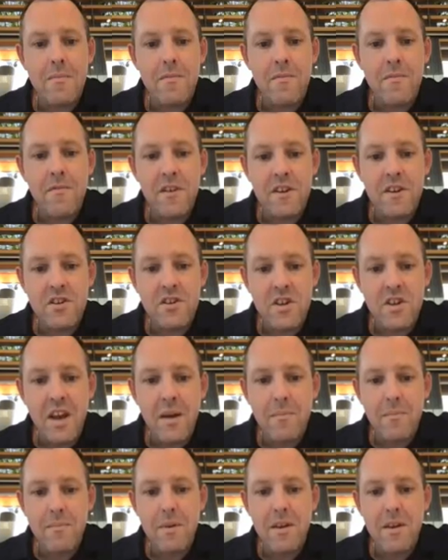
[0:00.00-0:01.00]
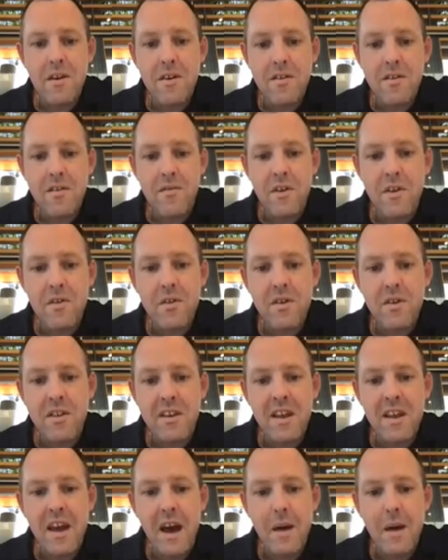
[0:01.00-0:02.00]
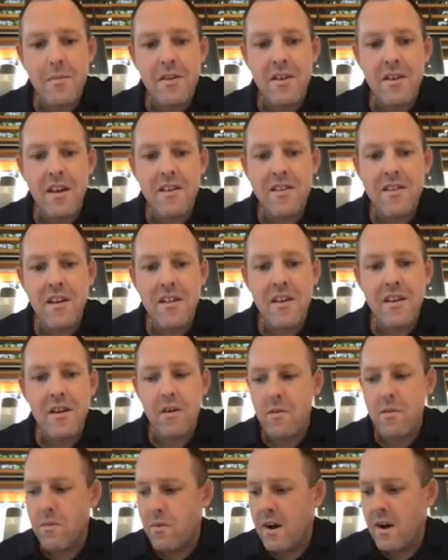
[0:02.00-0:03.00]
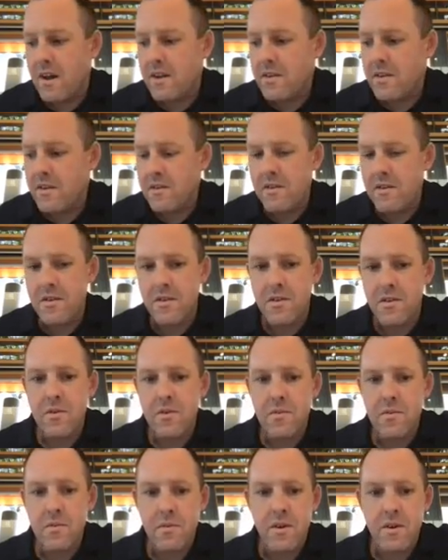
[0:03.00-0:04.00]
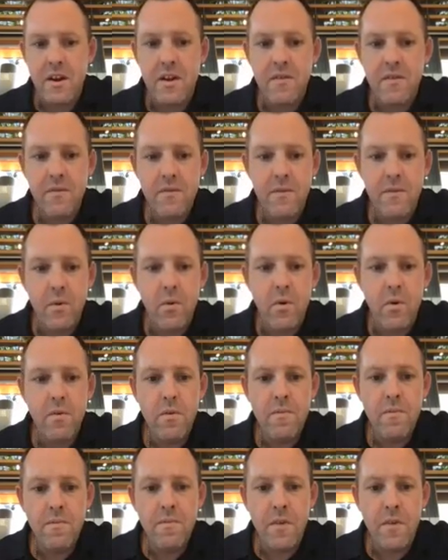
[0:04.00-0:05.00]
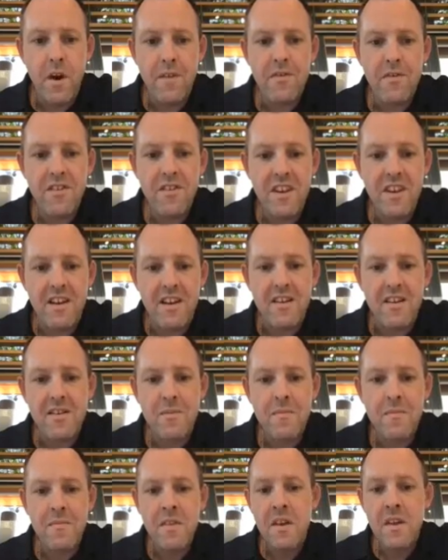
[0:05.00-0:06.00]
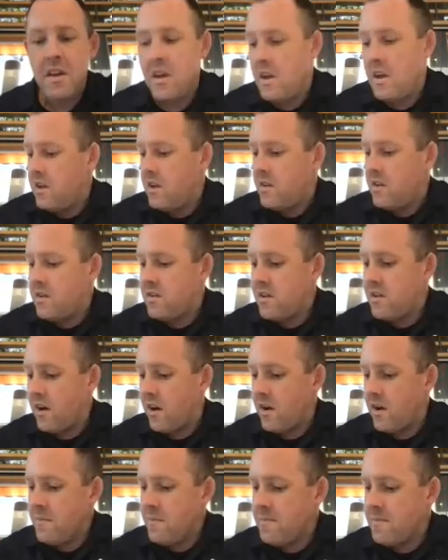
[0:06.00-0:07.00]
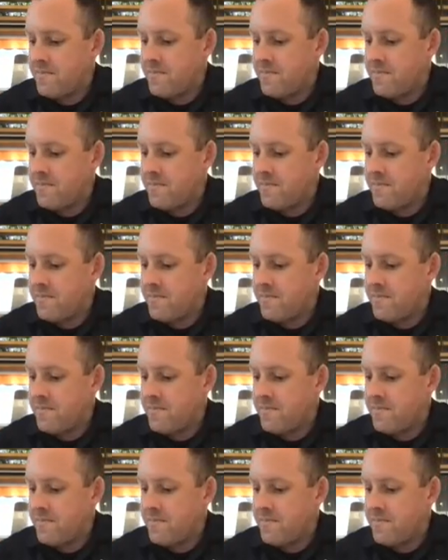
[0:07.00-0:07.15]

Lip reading: finished yet, because if you look at the carbon, it's only got 1, 2, 3, 4, 5, 6. So